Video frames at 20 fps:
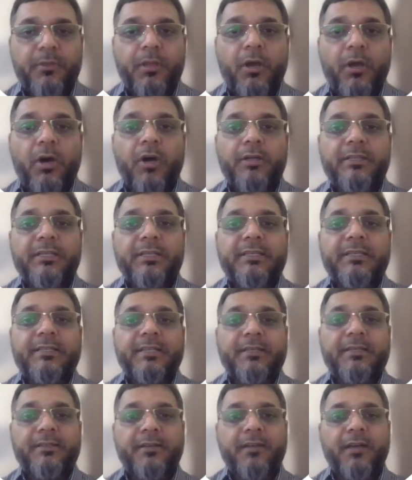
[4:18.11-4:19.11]
or the
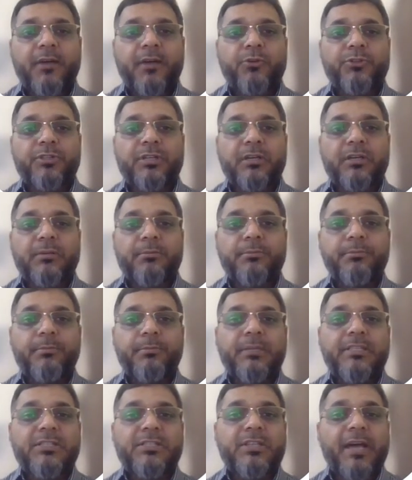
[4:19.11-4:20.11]
intended outcome,
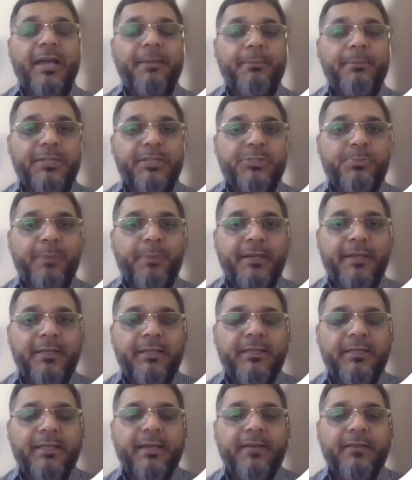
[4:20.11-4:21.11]
means I'm
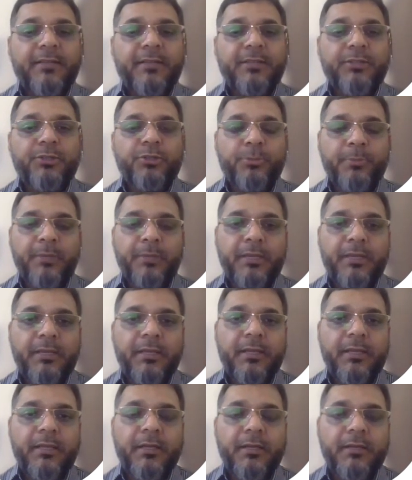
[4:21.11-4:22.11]
expecting that there should be
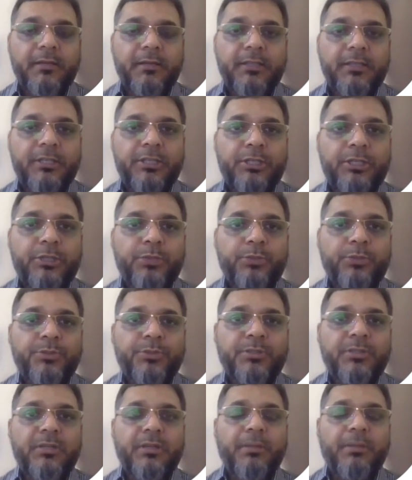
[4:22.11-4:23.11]
the
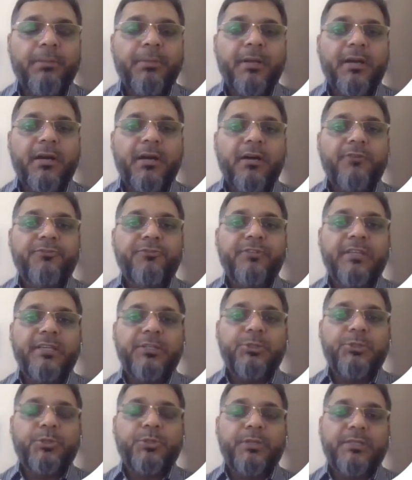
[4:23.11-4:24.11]
reduced number of the
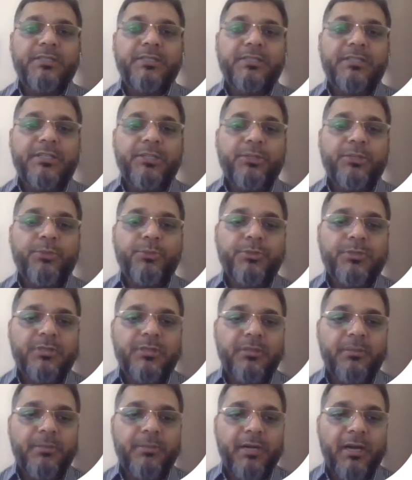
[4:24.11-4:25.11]
injuries, reduced
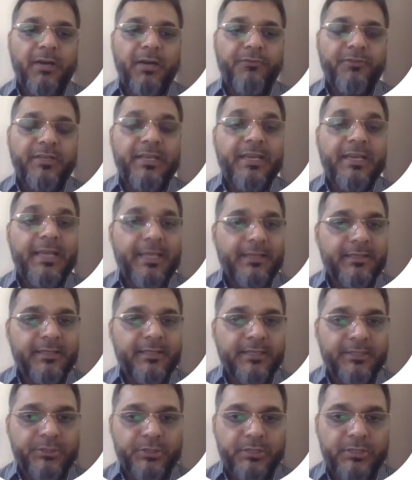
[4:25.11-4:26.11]
number of ill health
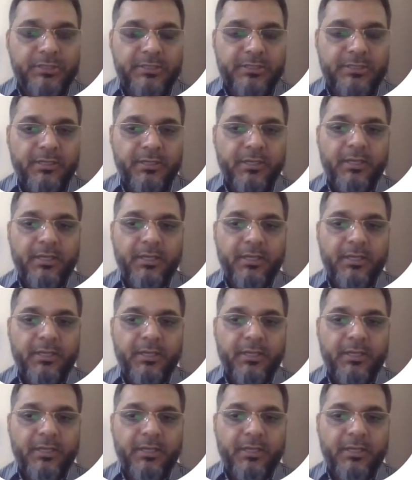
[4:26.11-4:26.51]
cases.